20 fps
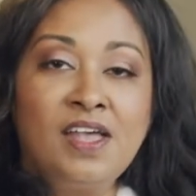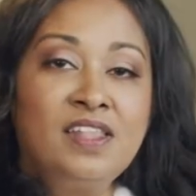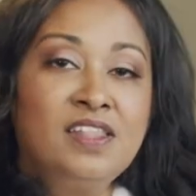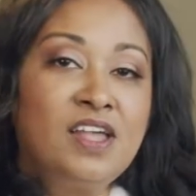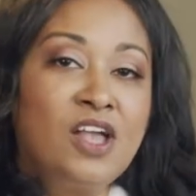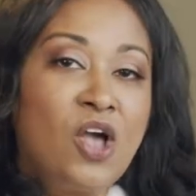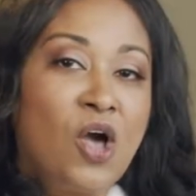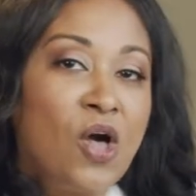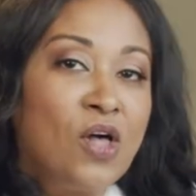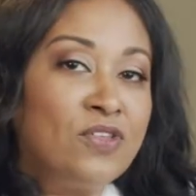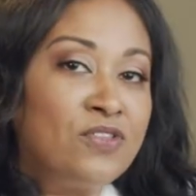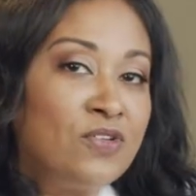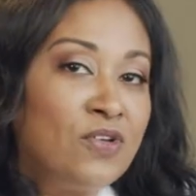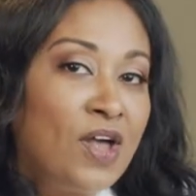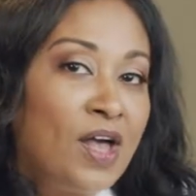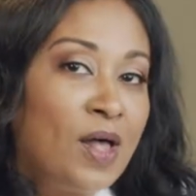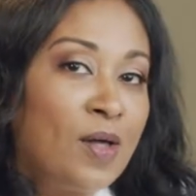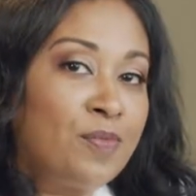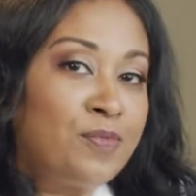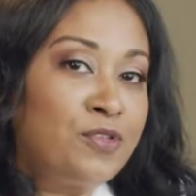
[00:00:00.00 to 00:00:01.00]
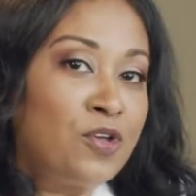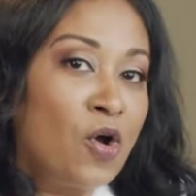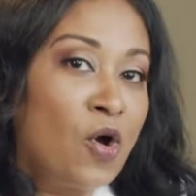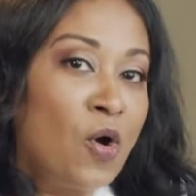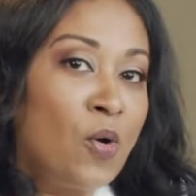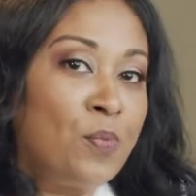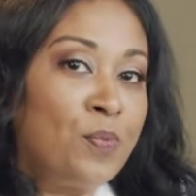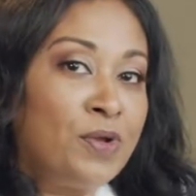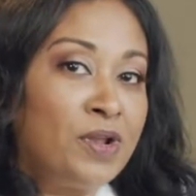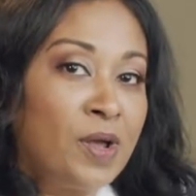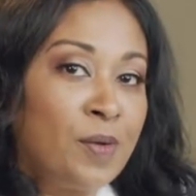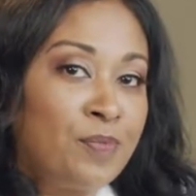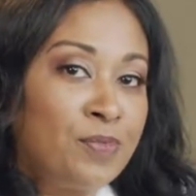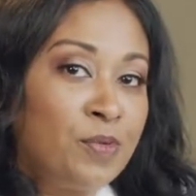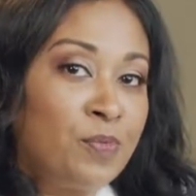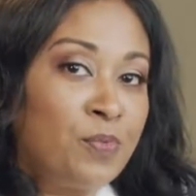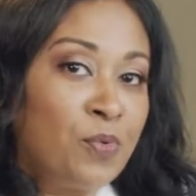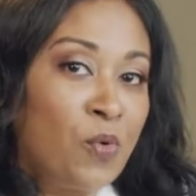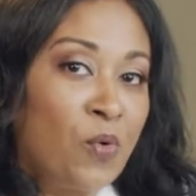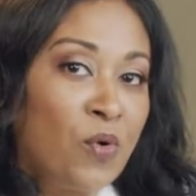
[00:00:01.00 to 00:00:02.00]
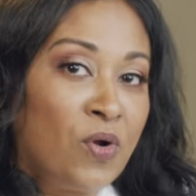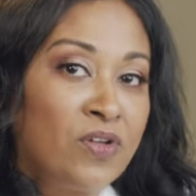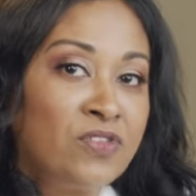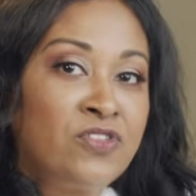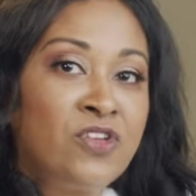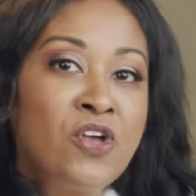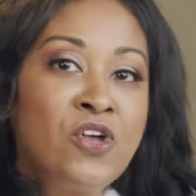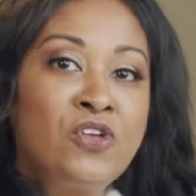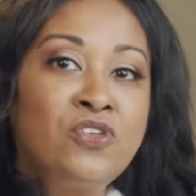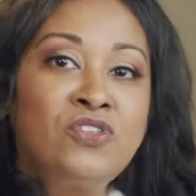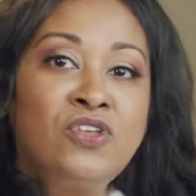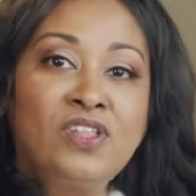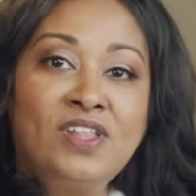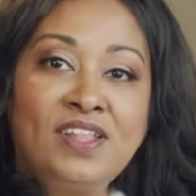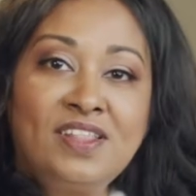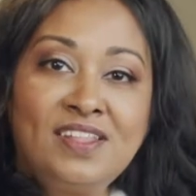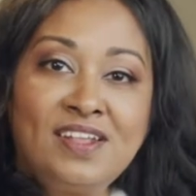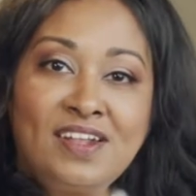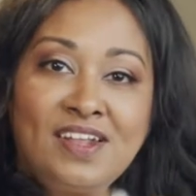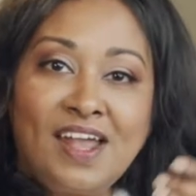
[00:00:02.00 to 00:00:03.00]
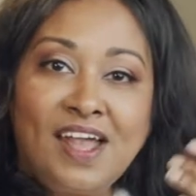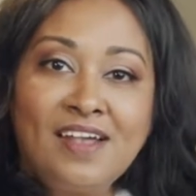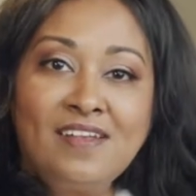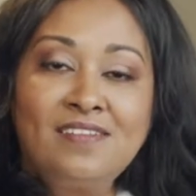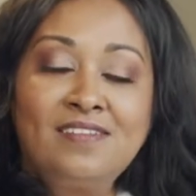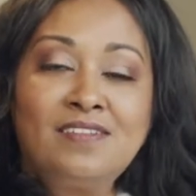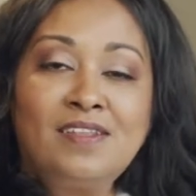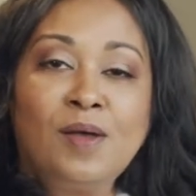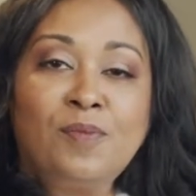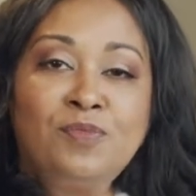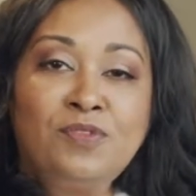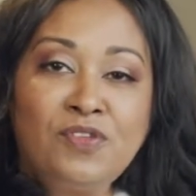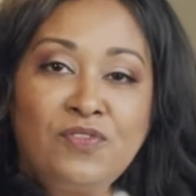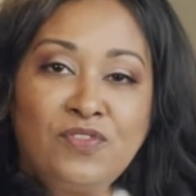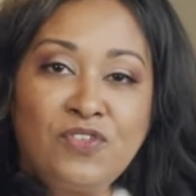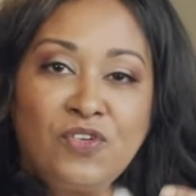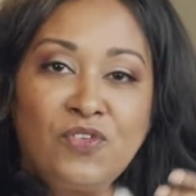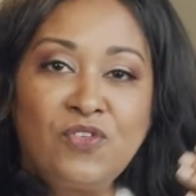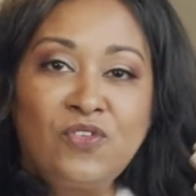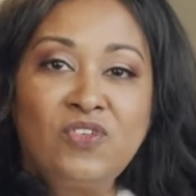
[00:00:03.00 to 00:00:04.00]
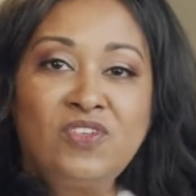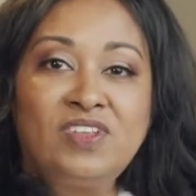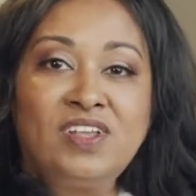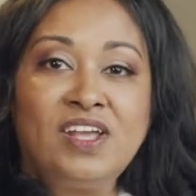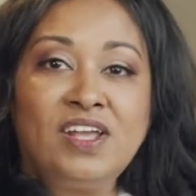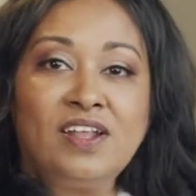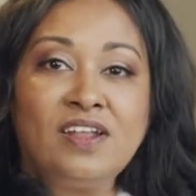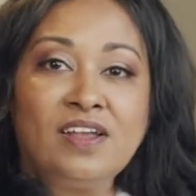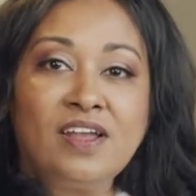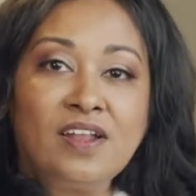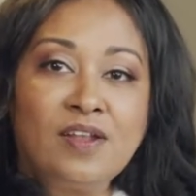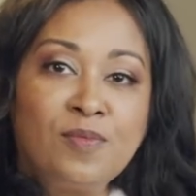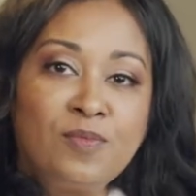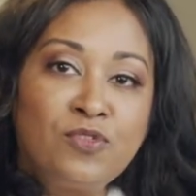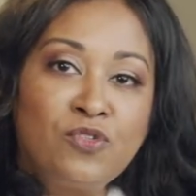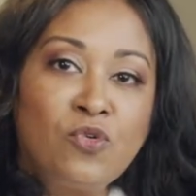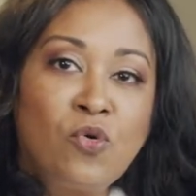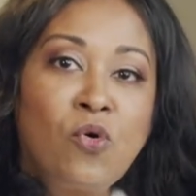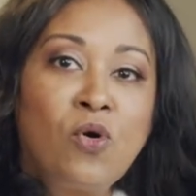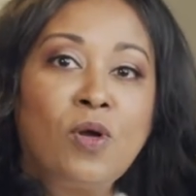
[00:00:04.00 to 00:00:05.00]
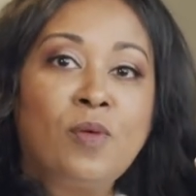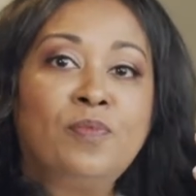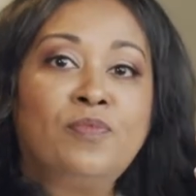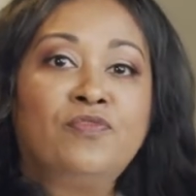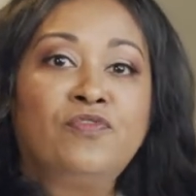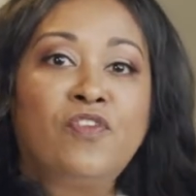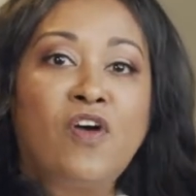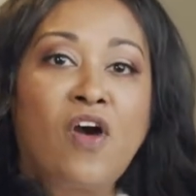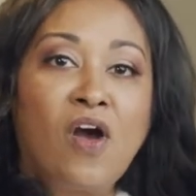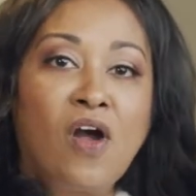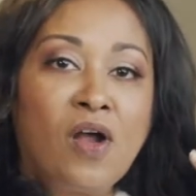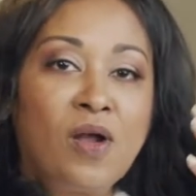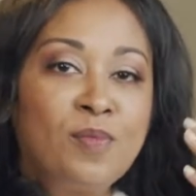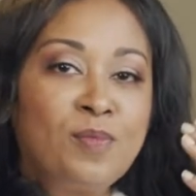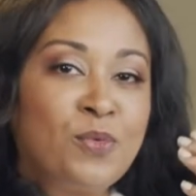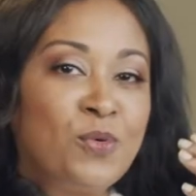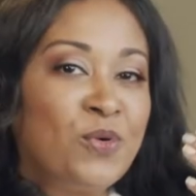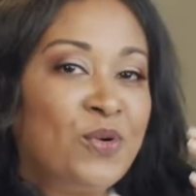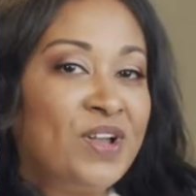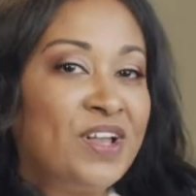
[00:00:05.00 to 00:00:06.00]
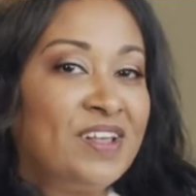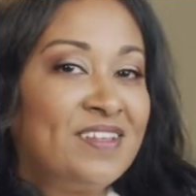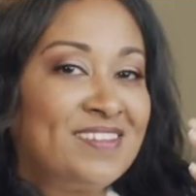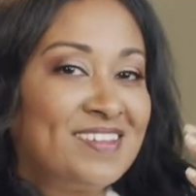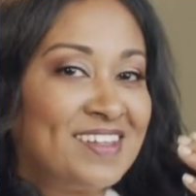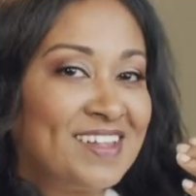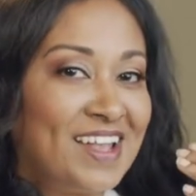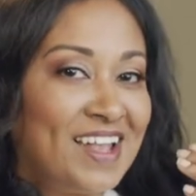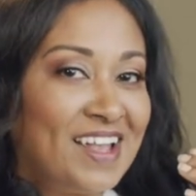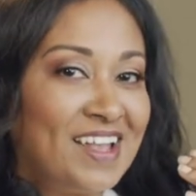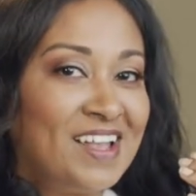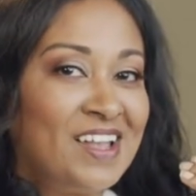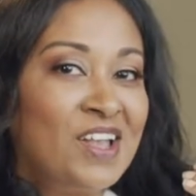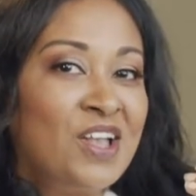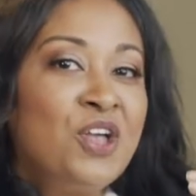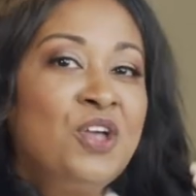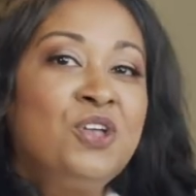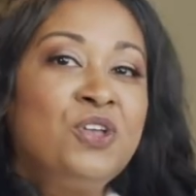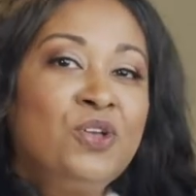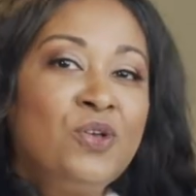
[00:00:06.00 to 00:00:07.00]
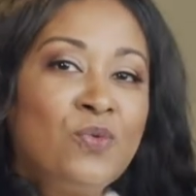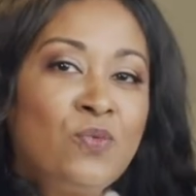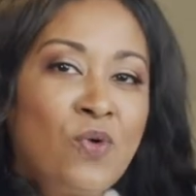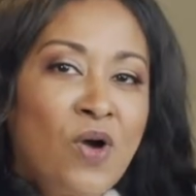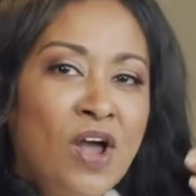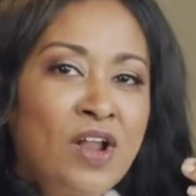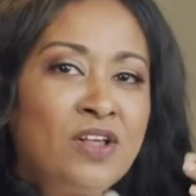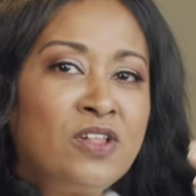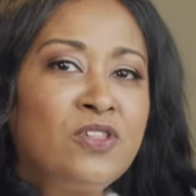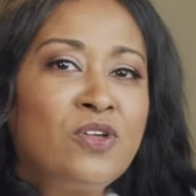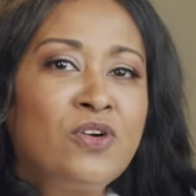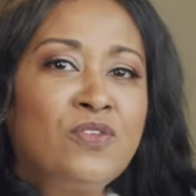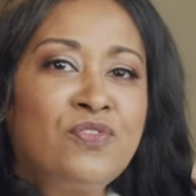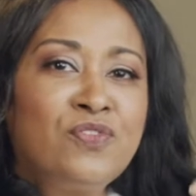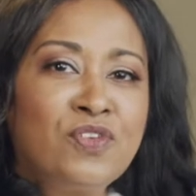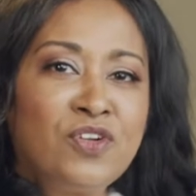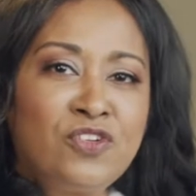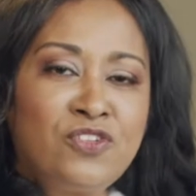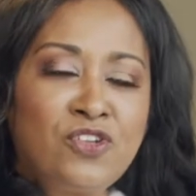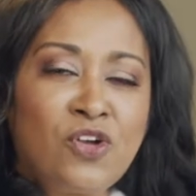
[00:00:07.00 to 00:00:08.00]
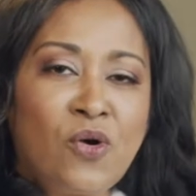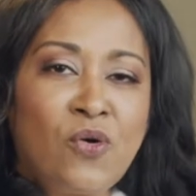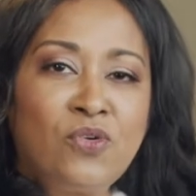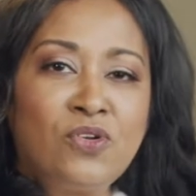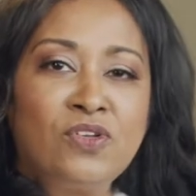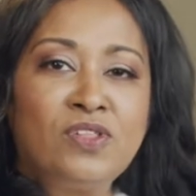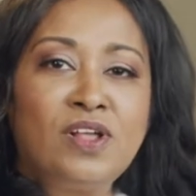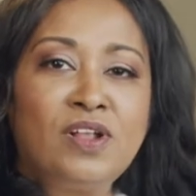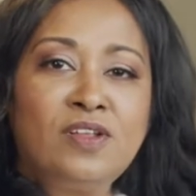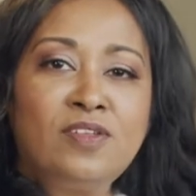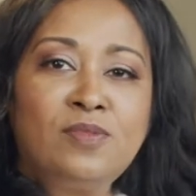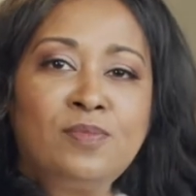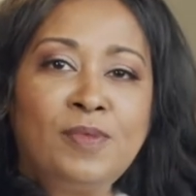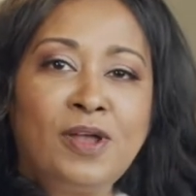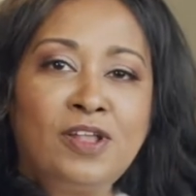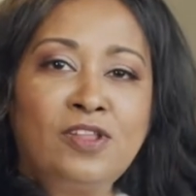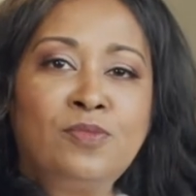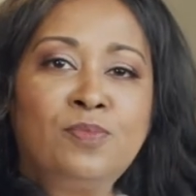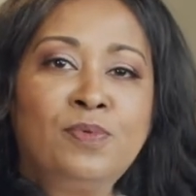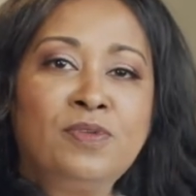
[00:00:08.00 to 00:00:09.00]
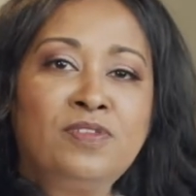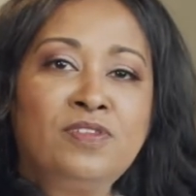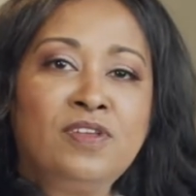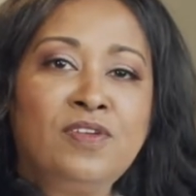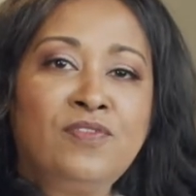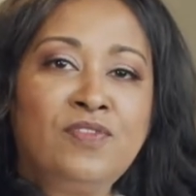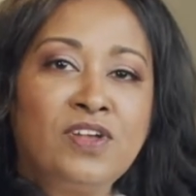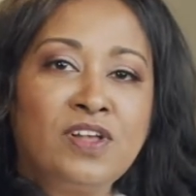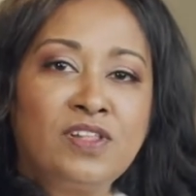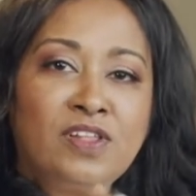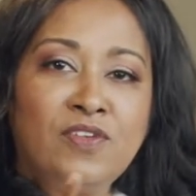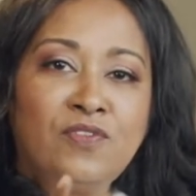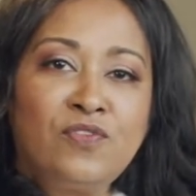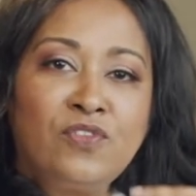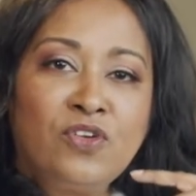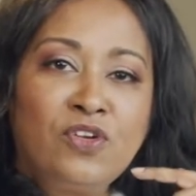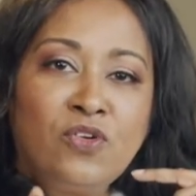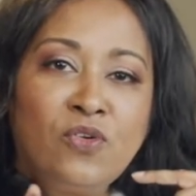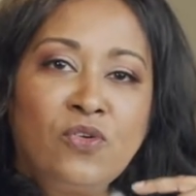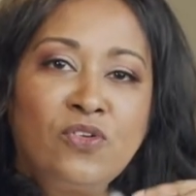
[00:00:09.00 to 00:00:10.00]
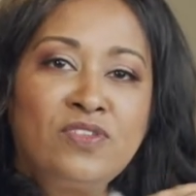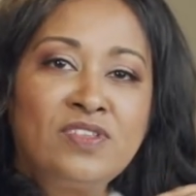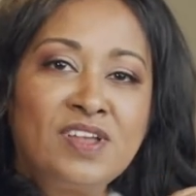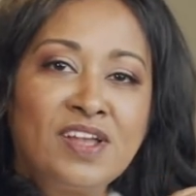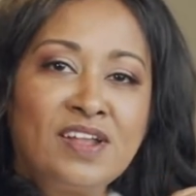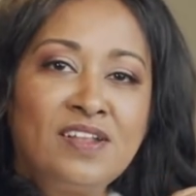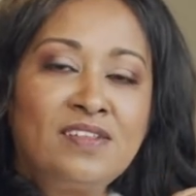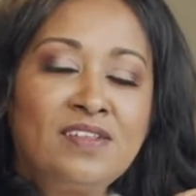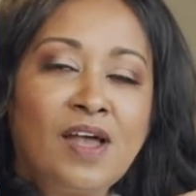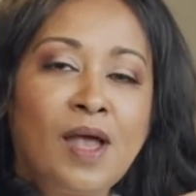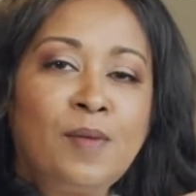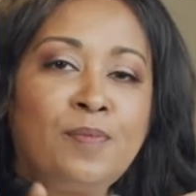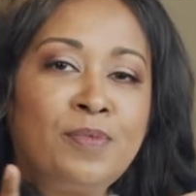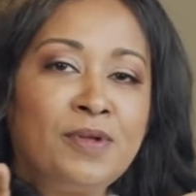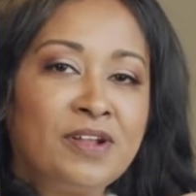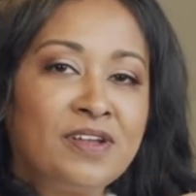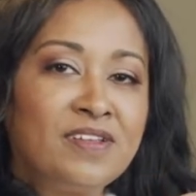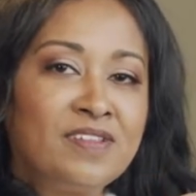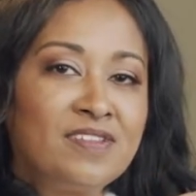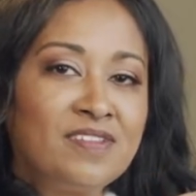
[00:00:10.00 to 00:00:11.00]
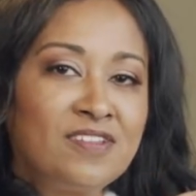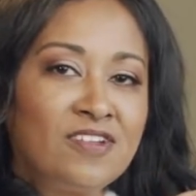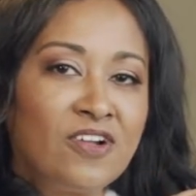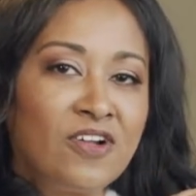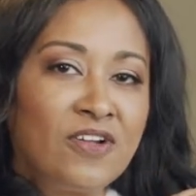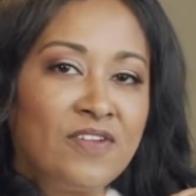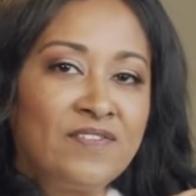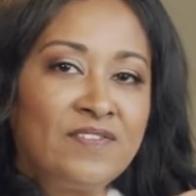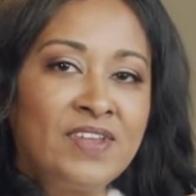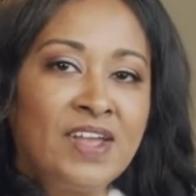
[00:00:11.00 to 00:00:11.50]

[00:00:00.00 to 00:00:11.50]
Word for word: They also help to open up the pores so that the next steps of your routine can absorb far more easily. You'll want to look for a toner that is made specifically for your skin type and concern.